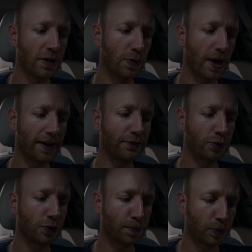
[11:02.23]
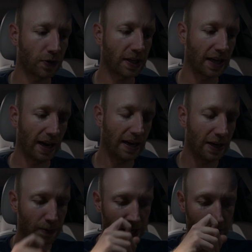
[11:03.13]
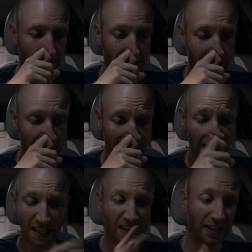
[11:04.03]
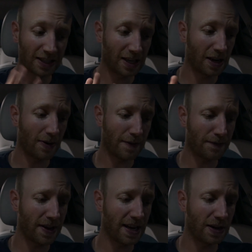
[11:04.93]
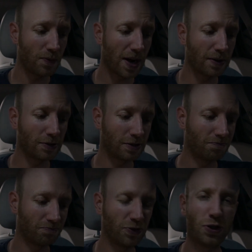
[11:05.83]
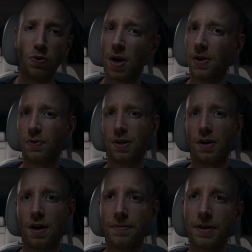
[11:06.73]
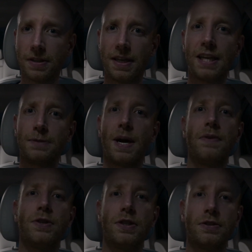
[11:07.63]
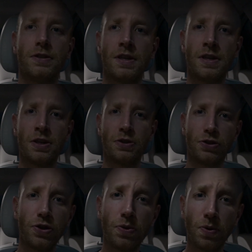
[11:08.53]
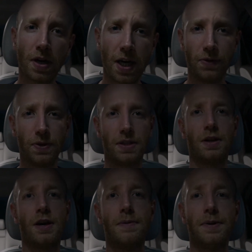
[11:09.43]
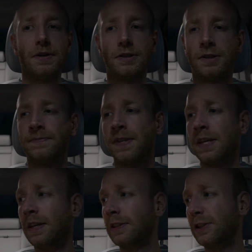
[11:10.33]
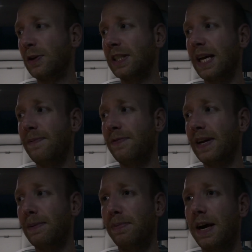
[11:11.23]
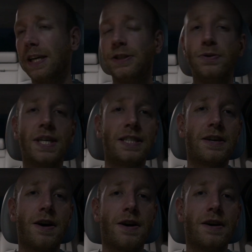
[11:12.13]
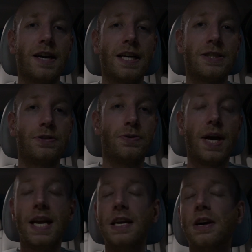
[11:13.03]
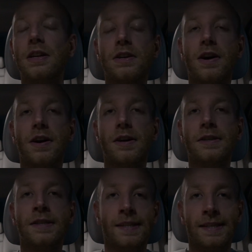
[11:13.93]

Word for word: you have to subtract a little bit of this. So I think around 200 kilometers, that is my result. 200 kilometers. So the same thing applies to this car as to any other car.